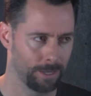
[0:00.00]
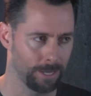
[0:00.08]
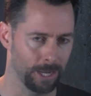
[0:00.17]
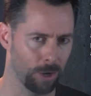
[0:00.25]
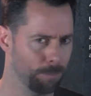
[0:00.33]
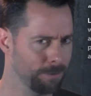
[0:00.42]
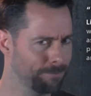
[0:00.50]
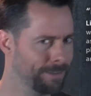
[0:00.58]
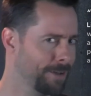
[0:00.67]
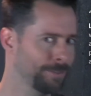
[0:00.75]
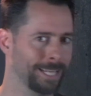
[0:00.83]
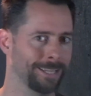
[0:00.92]
I hope you
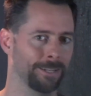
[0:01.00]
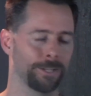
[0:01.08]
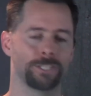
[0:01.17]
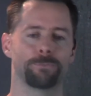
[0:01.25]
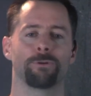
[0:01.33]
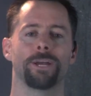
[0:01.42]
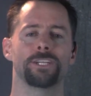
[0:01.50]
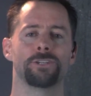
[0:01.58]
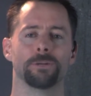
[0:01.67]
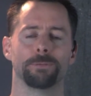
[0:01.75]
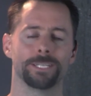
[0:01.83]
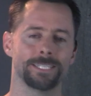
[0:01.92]
found that a little
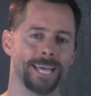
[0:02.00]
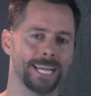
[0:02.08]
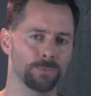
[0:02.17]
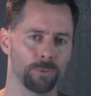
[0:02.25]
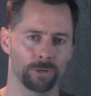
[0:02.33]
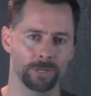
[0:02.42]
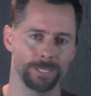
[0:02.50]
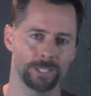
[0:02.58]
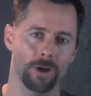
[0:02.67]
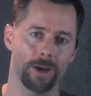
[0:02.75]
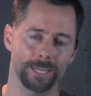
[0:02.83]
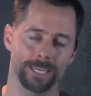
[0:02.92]
inspirational because that's what we're going to be
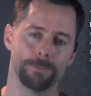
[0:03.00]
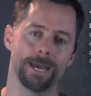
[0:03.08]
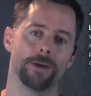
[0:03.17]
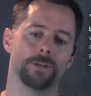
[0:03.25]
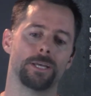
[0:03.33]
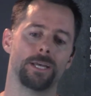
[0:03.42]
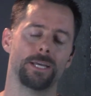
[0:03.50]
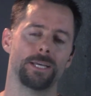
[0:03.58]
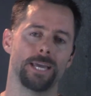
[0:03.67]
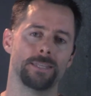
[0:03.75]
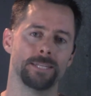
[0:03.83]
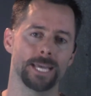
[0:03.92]
talking about
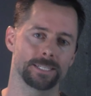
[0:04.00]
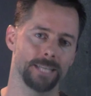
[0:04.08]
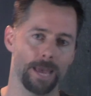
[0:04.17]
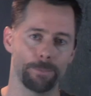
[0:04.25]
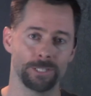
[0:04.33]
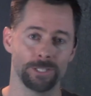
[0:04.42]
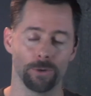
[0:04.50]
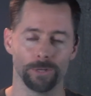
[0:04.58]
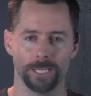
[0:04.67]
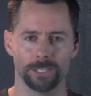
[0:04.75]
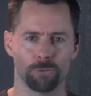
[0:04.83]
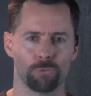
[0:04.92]
in the next
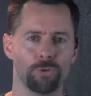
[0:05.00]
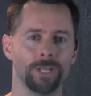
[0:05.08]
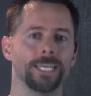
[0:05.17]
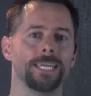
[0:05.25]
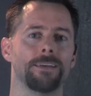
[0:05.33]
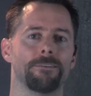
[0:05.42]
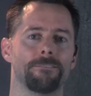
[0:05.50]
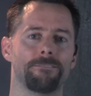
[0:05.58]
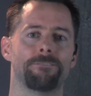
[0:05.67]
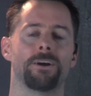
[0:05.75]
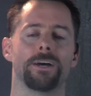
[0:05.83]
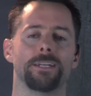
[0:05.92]
episode. It's a really
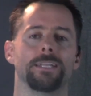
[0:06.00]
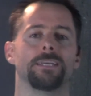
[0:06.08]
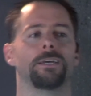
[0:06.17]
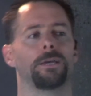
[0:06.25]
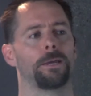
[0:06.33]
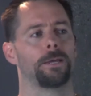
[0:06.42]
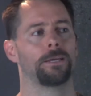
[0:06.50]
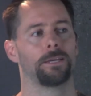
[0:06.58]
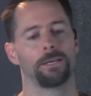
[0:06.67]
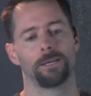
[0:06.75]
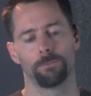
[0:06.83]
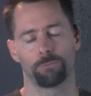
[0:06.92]
fun
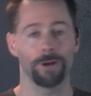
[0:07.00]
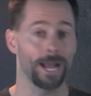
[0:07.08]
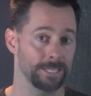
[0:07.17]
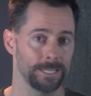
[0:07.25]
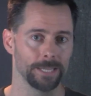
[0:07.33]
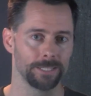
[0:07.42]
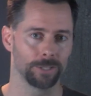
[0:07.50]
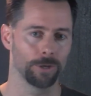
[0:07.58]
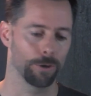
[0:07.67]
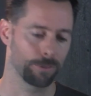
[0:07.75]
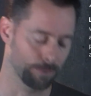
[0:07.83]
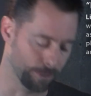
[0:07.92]
process to
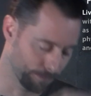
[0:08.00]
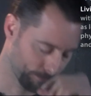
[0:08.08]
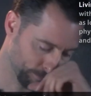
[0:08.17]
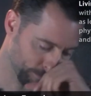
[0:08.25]
go through.